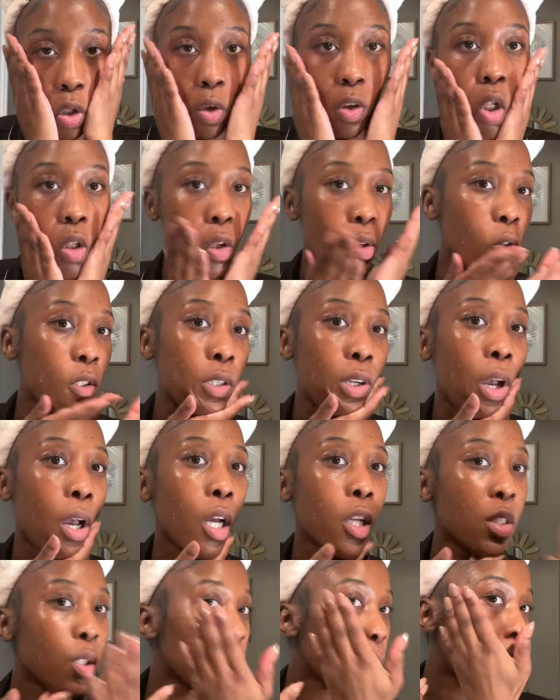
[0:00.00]
could use a
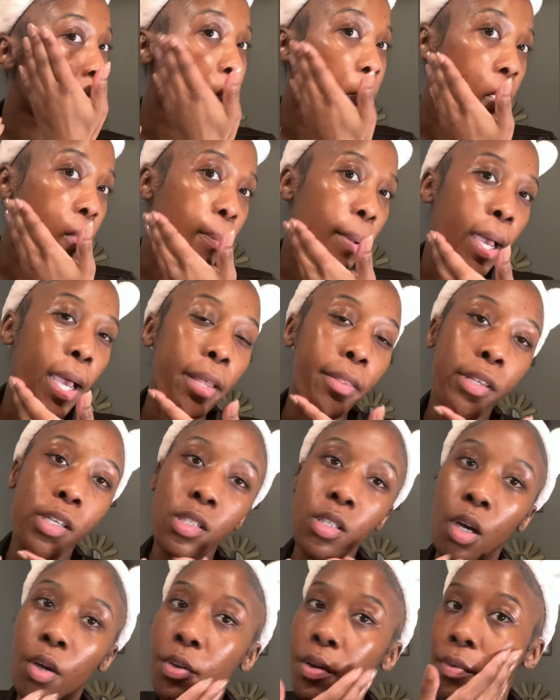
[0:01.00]
cotton swab to pat
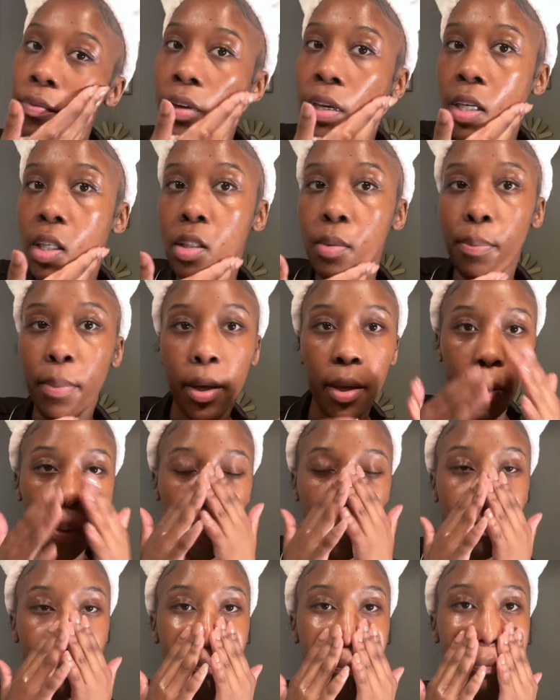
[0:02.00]
this on your face, but
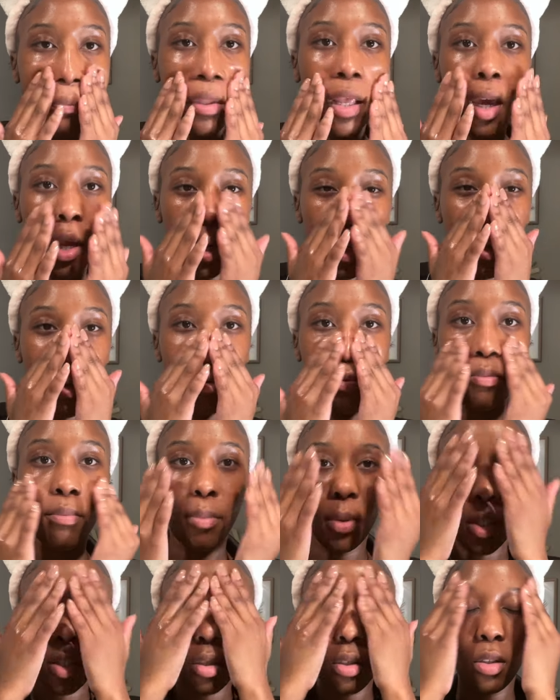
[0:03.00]
I don't
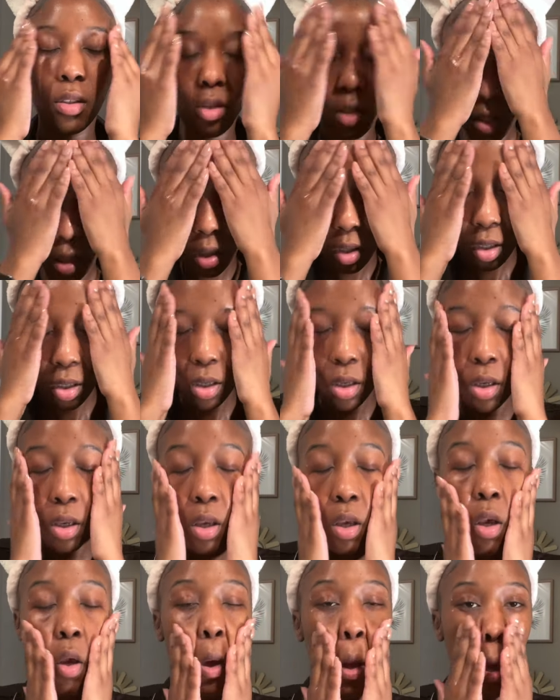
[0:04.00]
personally.
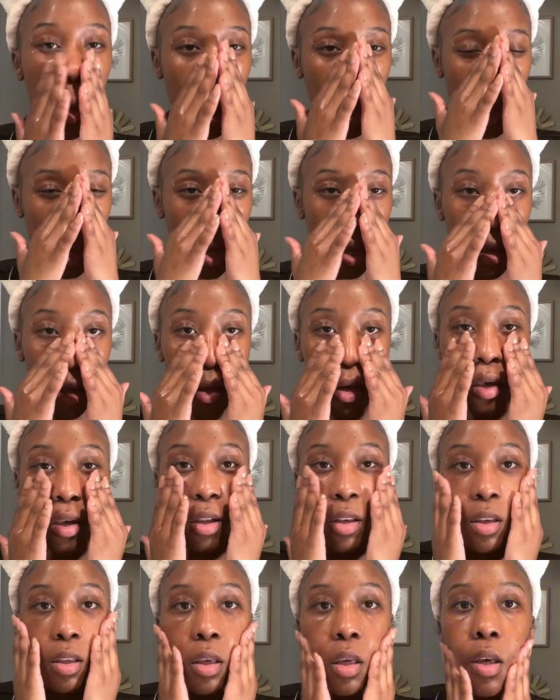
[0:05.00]

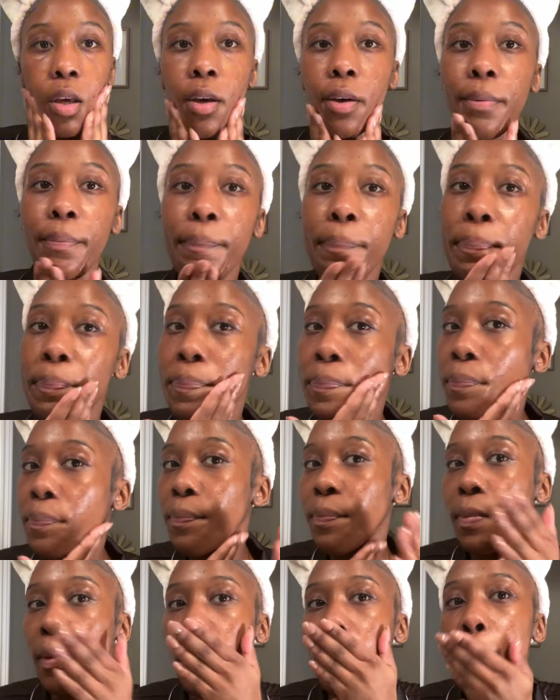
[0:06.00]
And yeah,
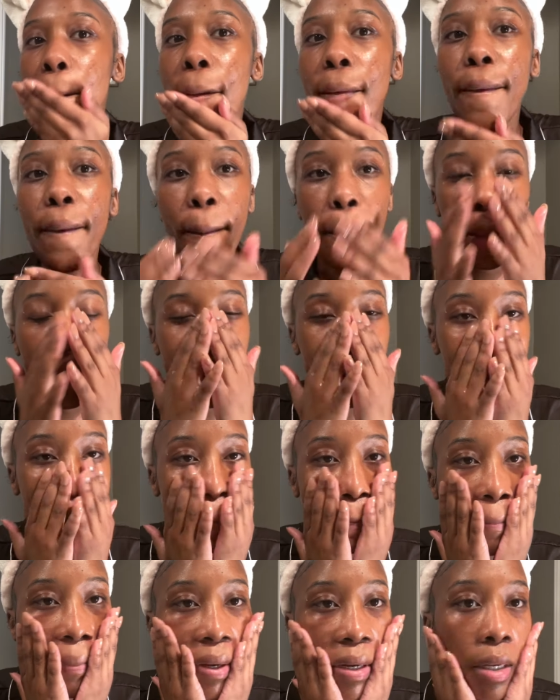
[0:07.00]
so you
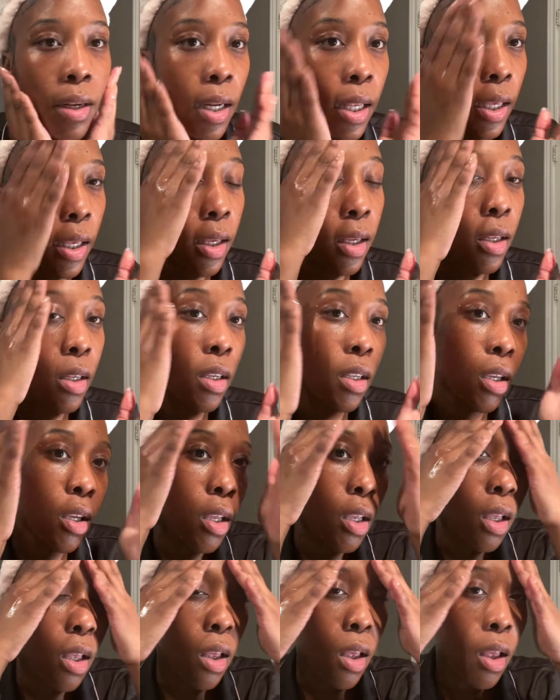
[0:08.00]
should put it in
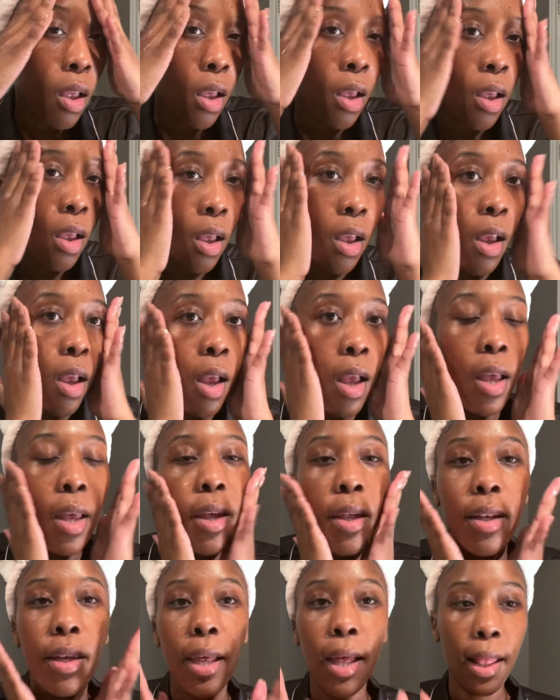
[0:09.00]

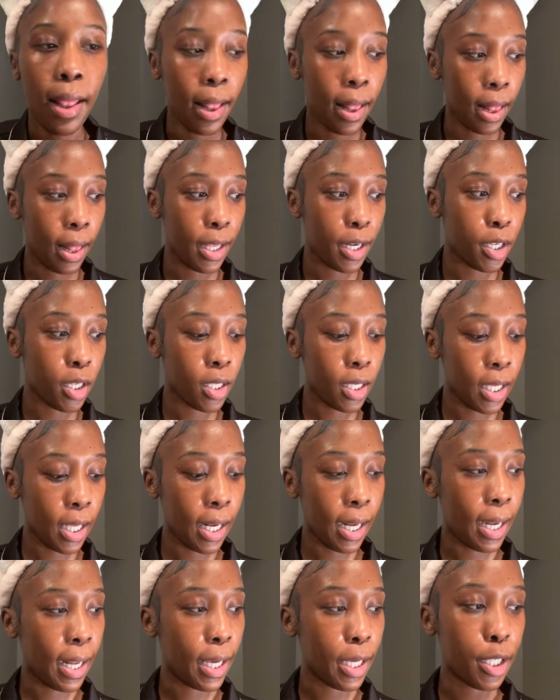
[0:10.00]
and literally
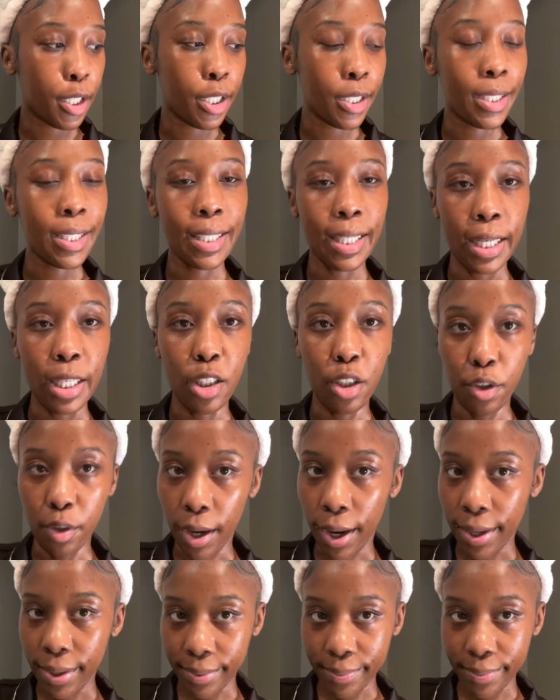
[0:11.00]
let your skin dry.